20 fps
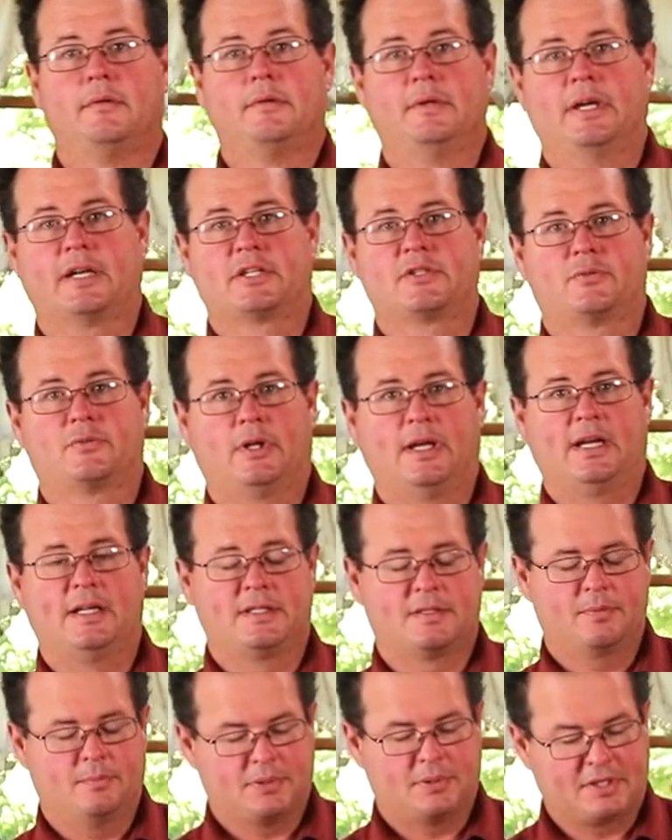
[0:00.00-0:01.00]
Next, we'll
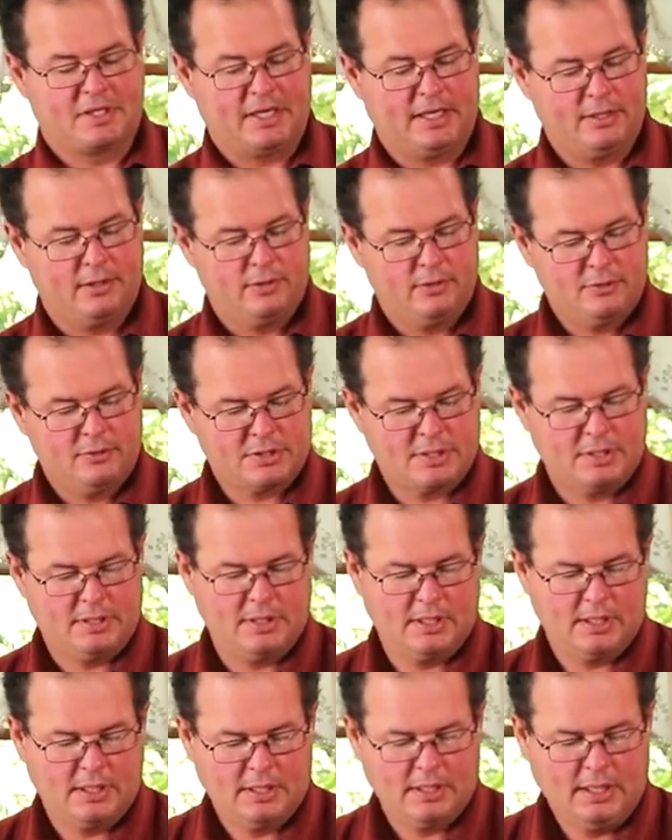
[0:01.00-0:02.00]
add some potatoes.
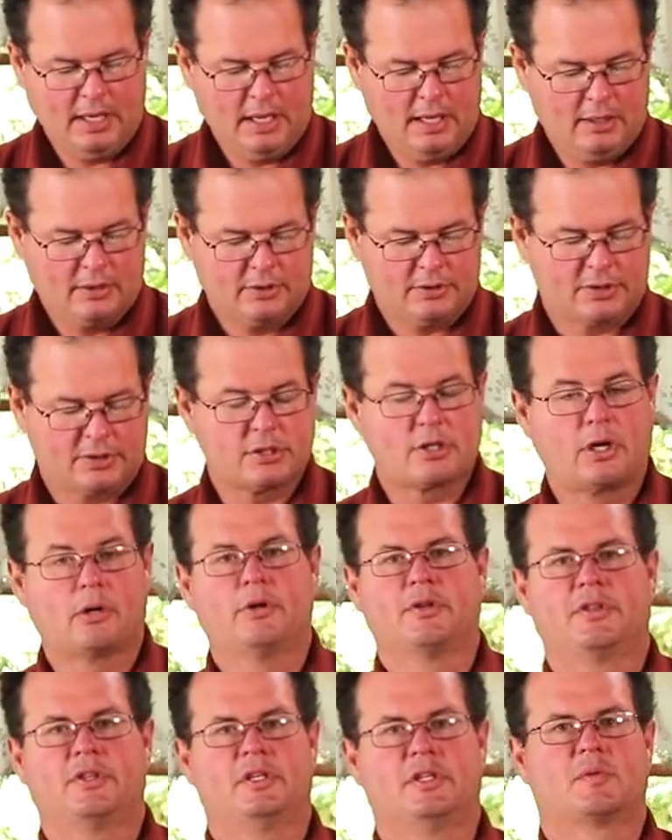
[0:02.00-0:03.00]
We'll start
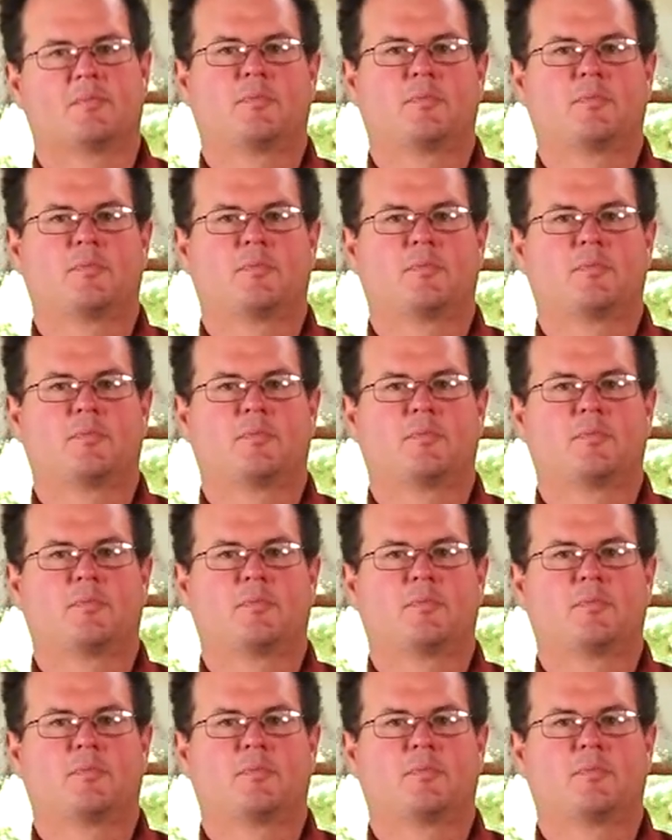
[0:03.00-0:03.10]
with these